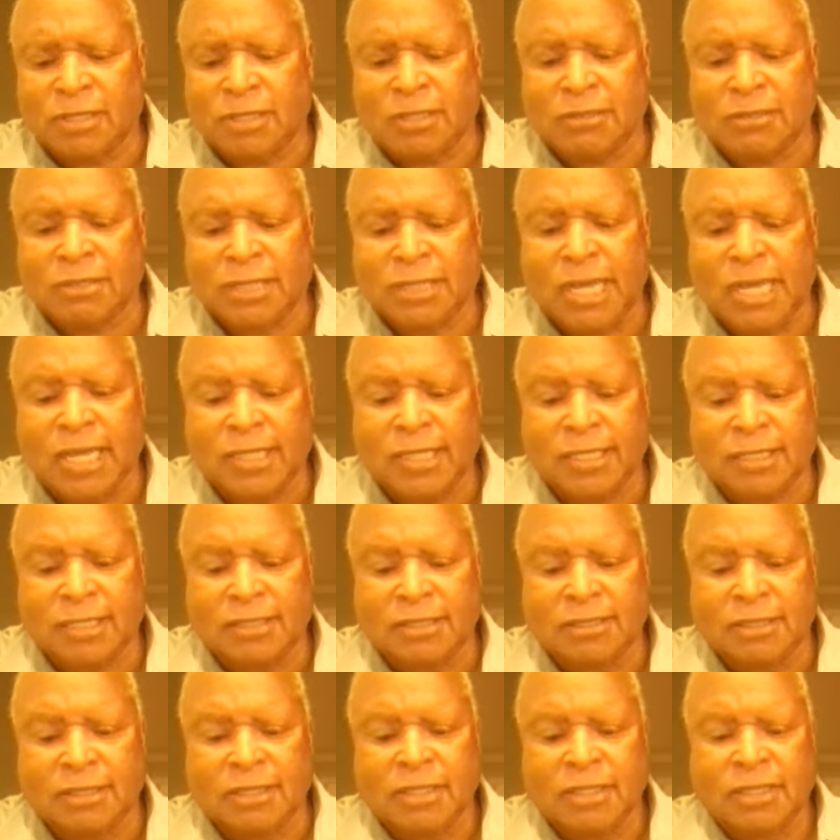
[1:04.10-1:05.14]
that are
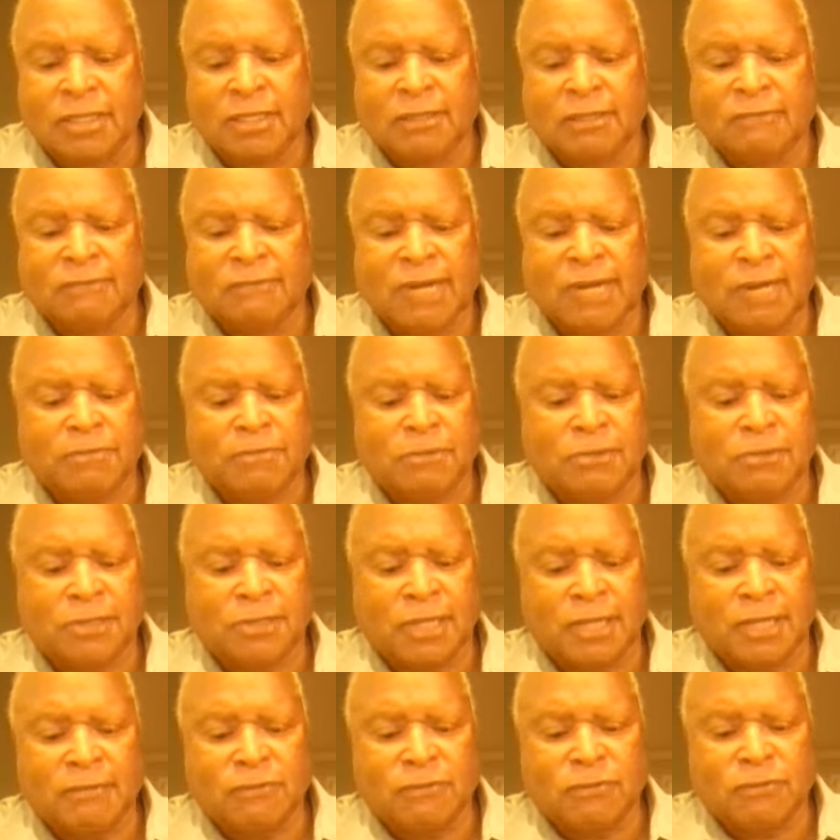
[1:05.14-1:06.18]
lacking, vibrant
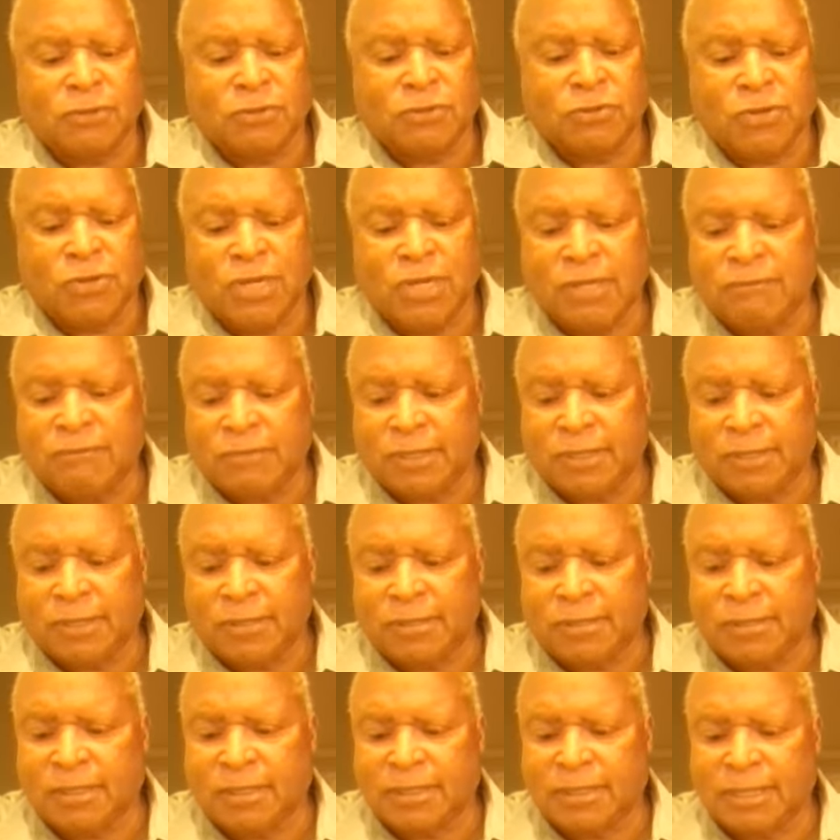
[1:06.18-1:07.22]
life we crave in,
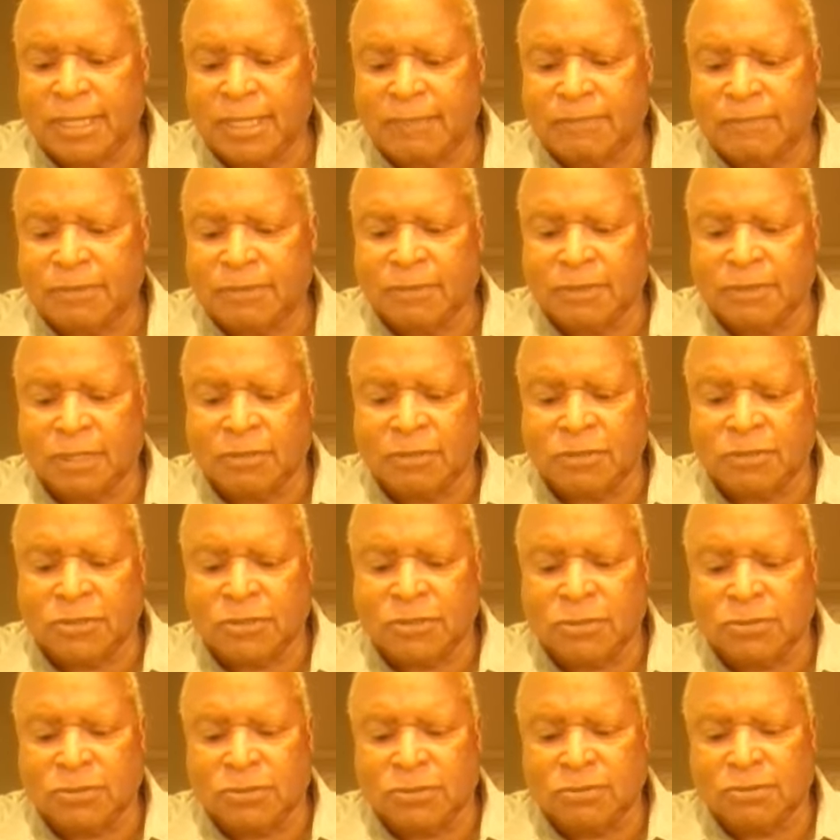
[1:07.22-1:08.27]
the depth in our
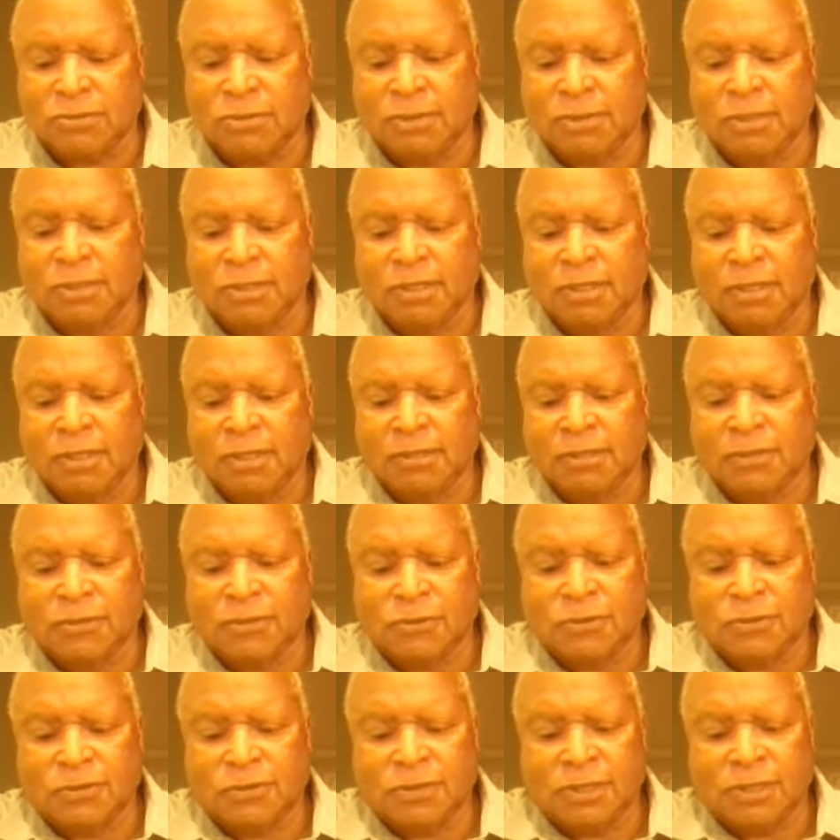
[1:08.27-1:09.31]
soul. The
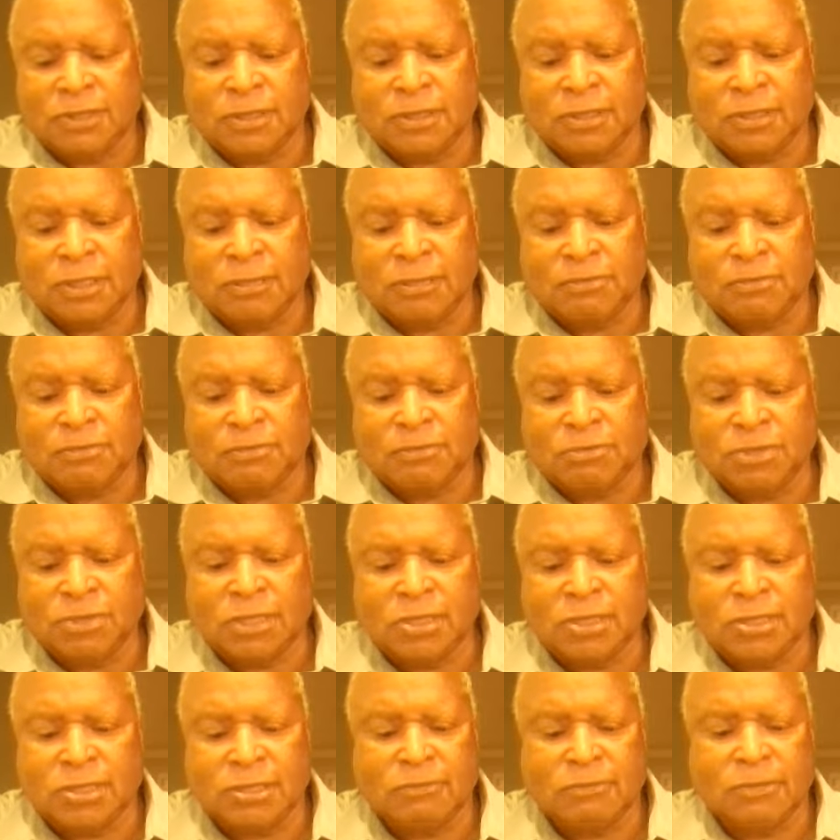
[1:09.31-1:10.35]
scripture is good
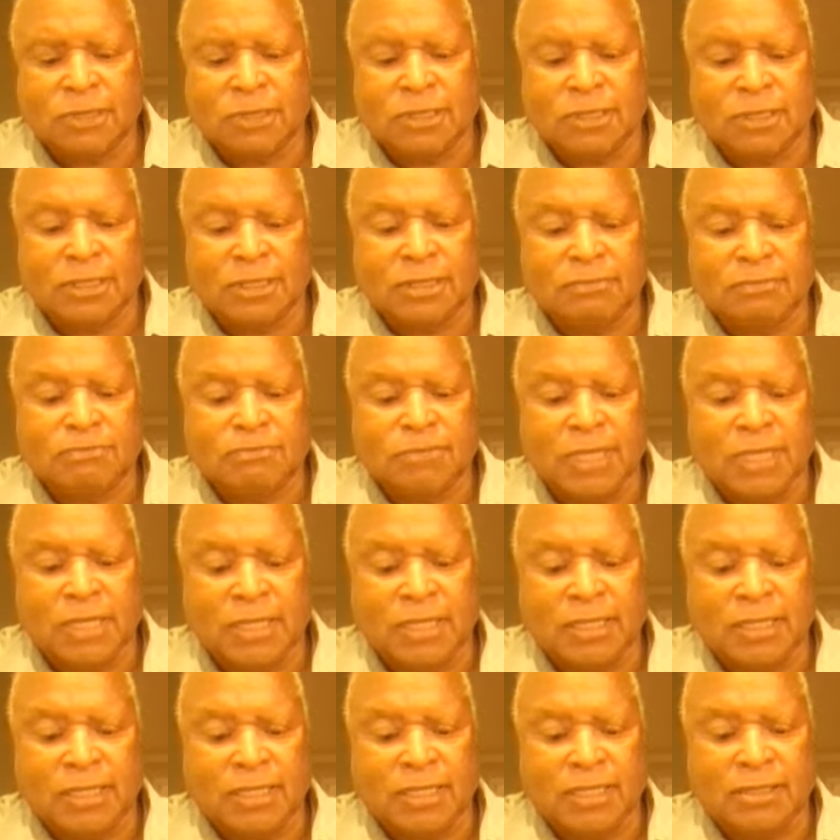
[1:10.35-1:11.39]
precedent because it
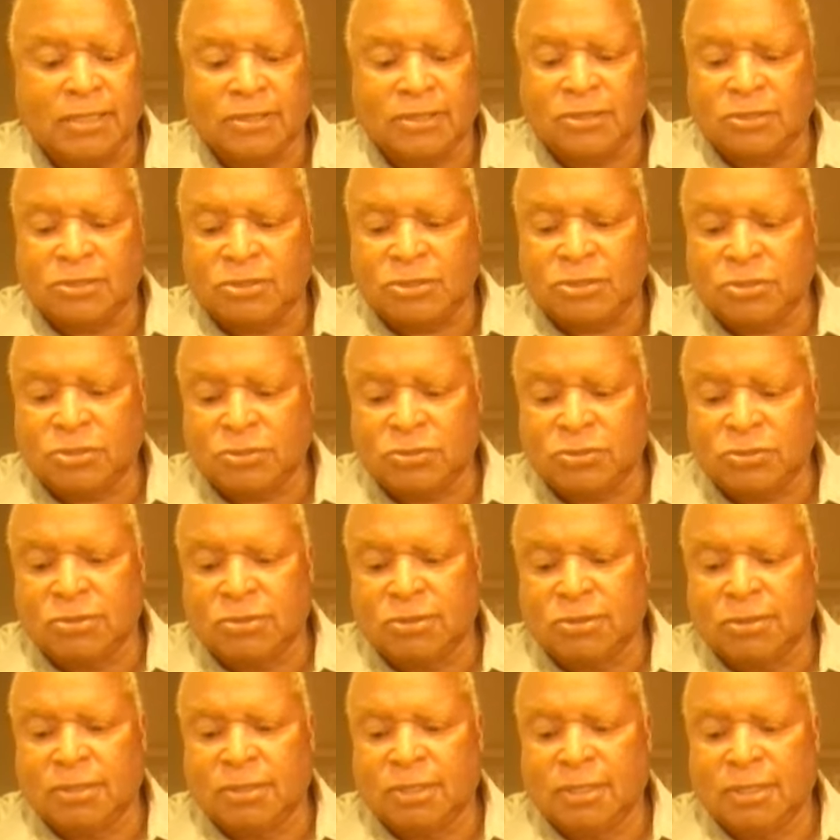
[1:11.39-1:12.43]
begs us
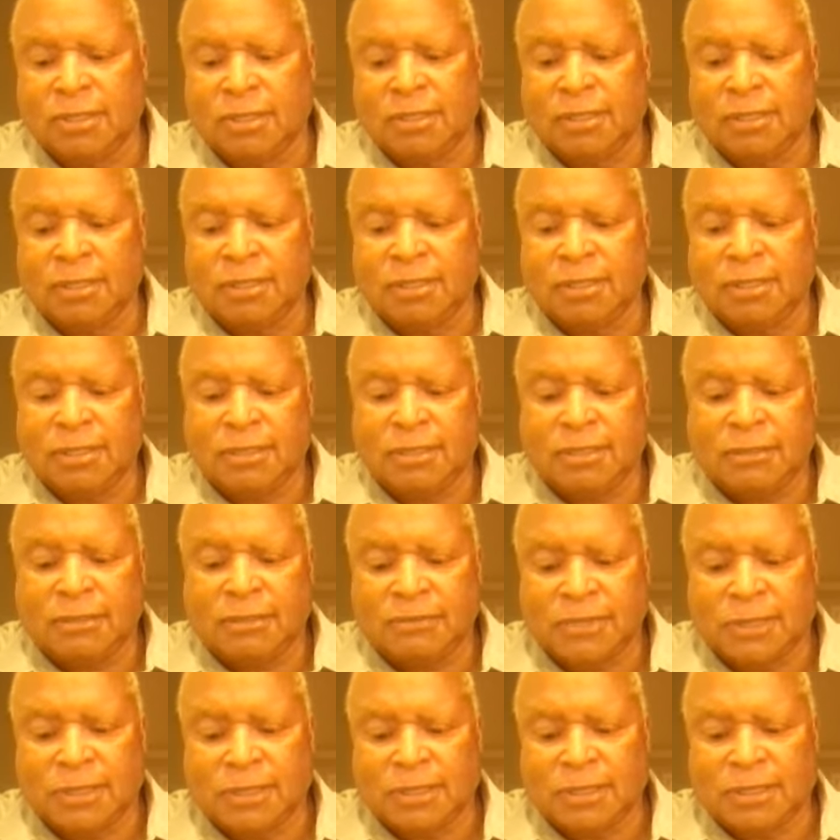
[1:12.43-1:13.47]
to
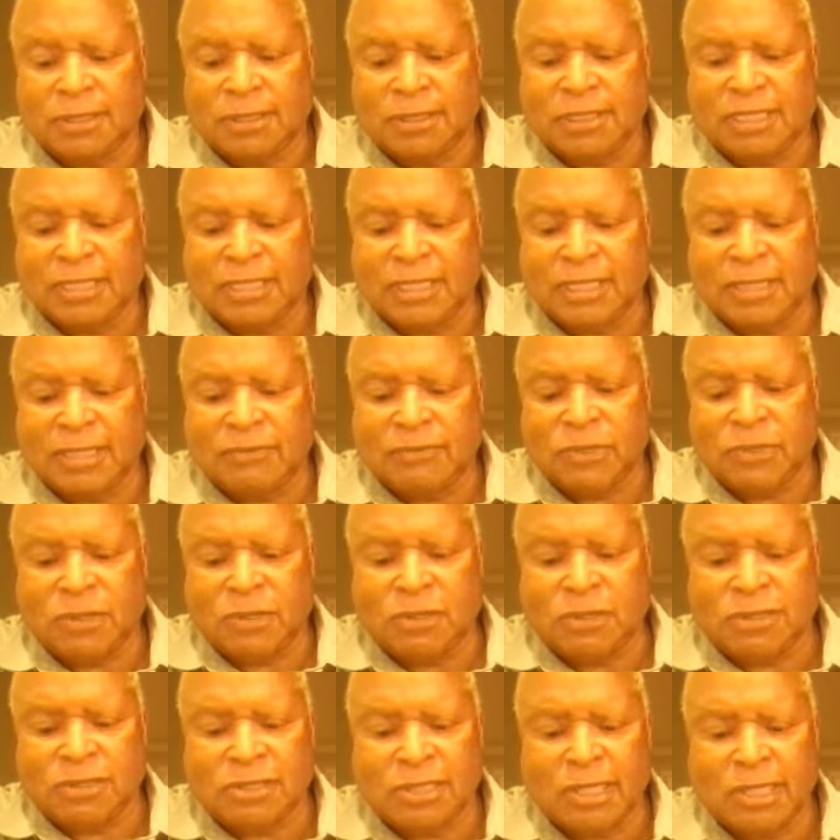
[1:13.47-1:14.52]
intimately connect with
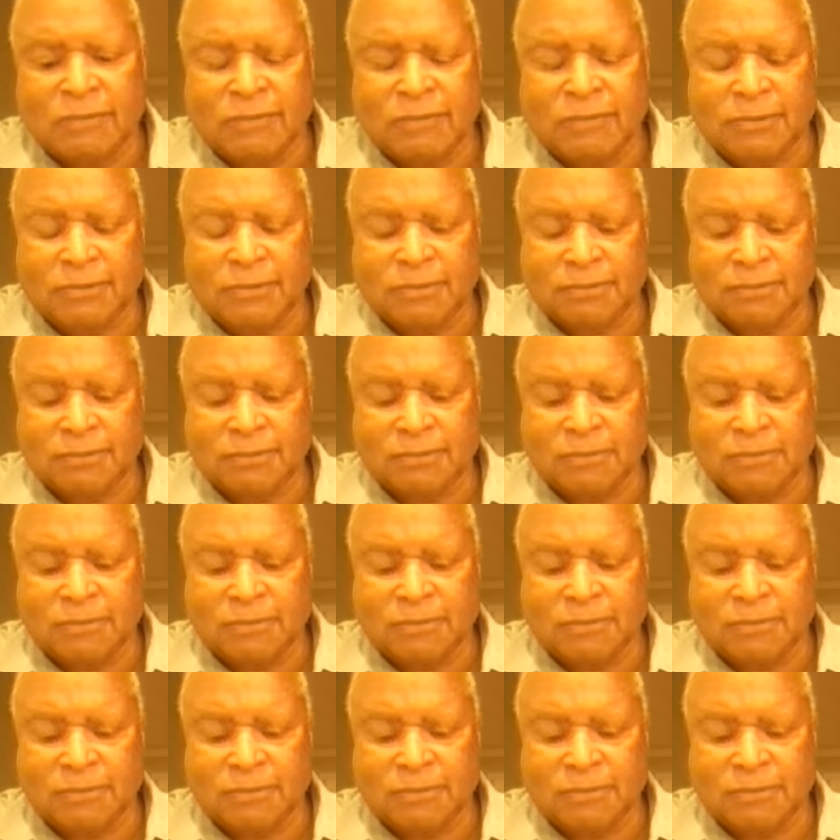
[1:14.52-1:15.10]
our Savior.